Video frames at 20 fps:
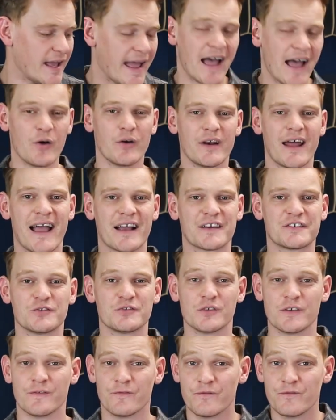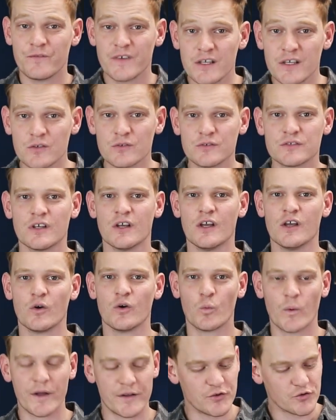how it actually feels
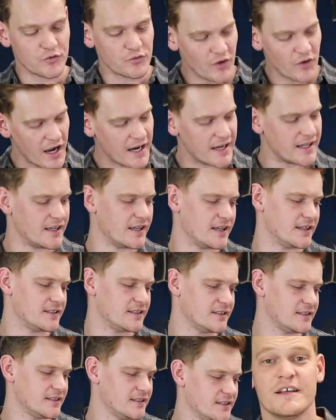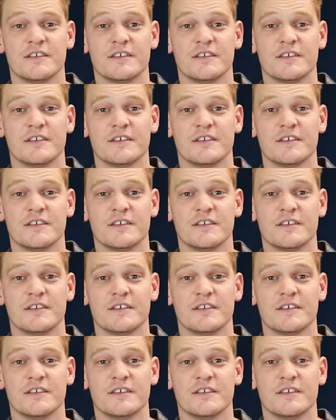when you're riding it.